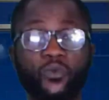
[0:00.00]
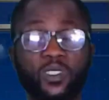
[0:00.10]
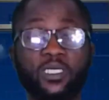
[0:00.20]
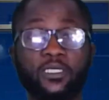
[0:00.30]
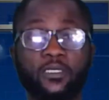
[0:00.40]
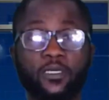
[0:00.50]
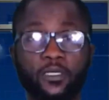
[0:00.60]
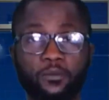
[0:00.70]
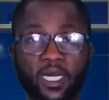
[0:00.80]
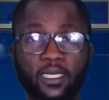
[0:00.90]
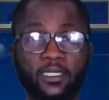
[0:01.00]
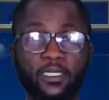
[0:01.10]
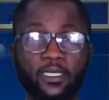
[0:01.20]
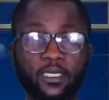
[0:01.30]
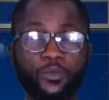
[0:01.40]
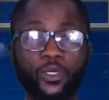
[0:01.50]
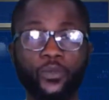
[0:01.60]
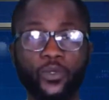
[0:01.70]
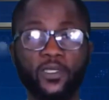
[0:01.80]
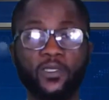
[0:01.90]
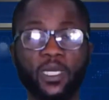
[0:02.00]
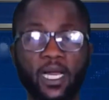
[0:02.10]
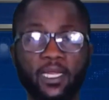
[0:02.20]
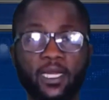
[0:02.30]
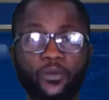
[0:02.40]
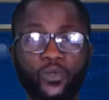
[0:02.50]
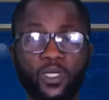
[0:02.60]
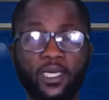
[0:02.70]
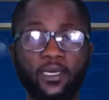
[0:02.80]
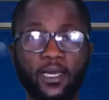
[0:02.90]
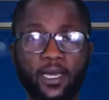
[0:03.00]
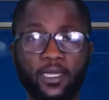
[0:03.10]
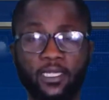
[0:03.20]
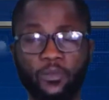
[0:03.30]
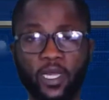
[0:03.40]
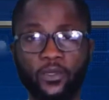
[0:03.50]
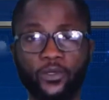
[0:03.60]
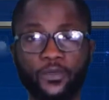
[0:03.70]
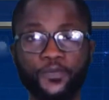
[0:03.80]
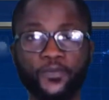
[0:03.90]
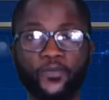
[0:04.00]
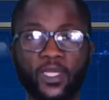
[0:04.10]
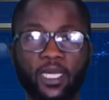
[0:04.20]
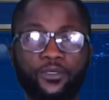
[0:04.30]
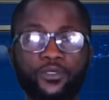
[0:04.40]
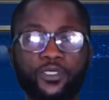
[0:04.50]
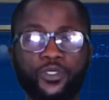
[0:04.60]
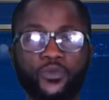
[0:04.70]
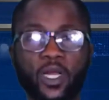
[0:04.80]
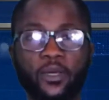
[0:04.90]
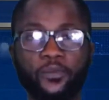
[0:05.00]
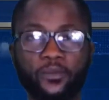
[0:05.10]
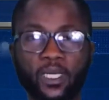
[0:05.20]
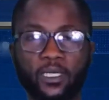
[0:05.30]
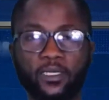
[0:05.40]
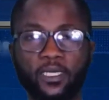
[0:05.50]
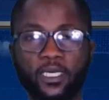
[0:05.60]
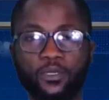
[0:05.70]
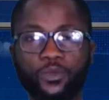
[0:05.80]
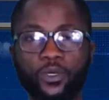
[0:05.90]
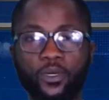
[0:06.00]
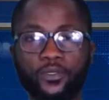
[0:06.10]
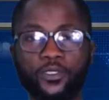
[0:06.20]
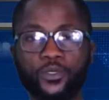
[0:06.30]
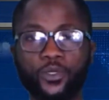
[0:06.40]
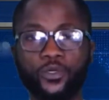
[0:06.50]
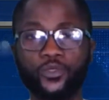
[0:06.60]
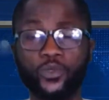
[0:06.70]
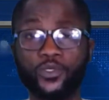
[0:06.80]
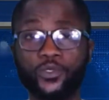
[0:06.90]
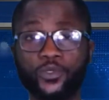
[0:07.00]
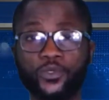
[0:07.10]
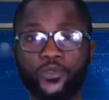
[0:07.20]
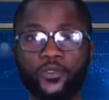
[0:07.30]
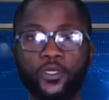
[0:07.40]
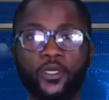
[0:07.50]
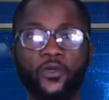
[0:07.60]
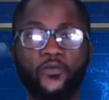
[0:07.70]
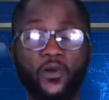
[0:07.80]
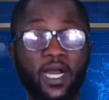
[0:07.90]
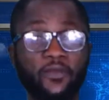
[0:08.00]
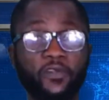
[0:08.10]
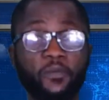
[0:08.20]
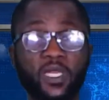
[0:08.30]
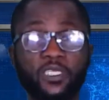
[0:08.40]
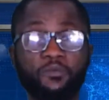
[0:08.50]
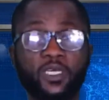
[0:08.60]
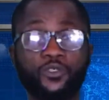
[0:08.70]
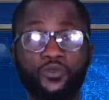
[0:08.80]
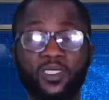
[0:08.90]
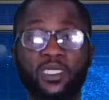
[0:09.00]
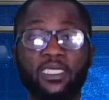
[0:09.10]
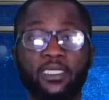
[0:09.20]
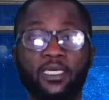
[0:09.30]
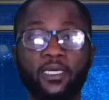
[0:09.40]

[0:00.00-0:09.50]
which is Bagede Imo with Alawiye Adebayo. And on Instagram, Bagede Imo _22. For advert placement strictly,